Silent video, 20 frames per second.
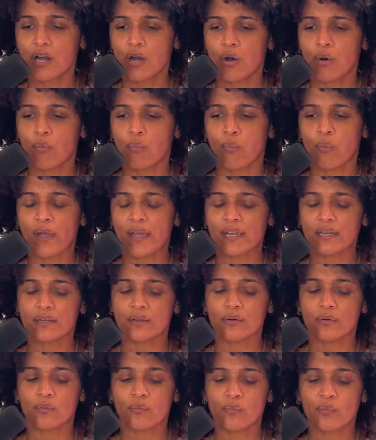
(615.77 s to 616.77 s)

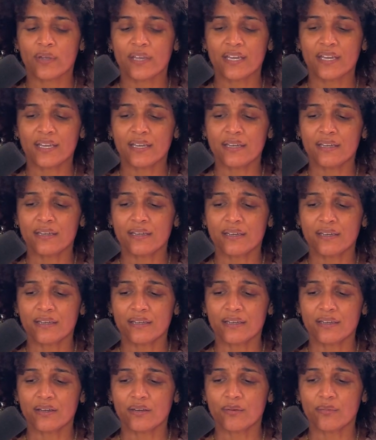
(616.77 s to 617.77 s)
When we
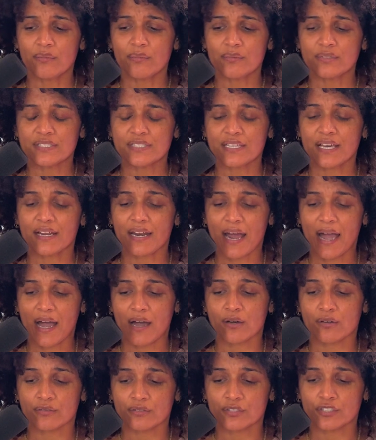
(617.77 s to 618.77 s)
set
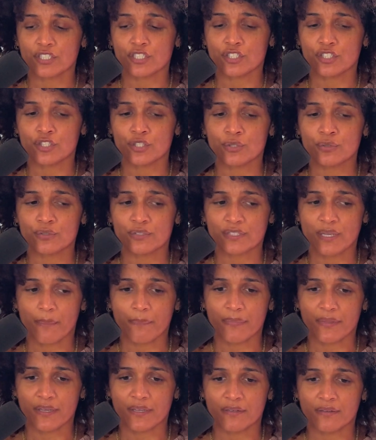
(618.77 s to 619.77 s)
out to do
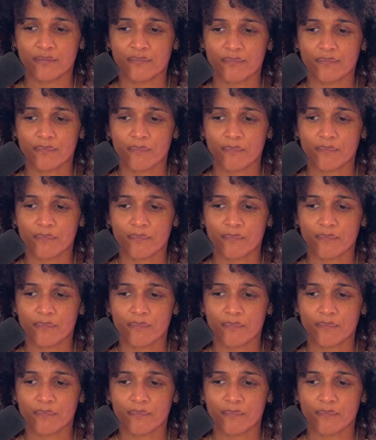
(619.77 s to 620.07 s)
something,